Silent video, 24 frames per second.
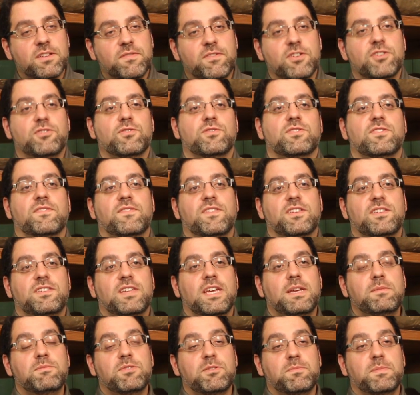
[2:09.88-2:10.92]
individuals of the
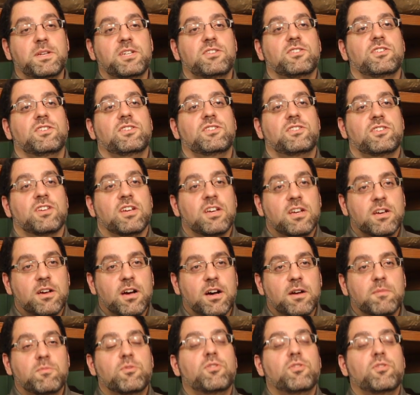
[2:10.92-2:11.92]
same species uh,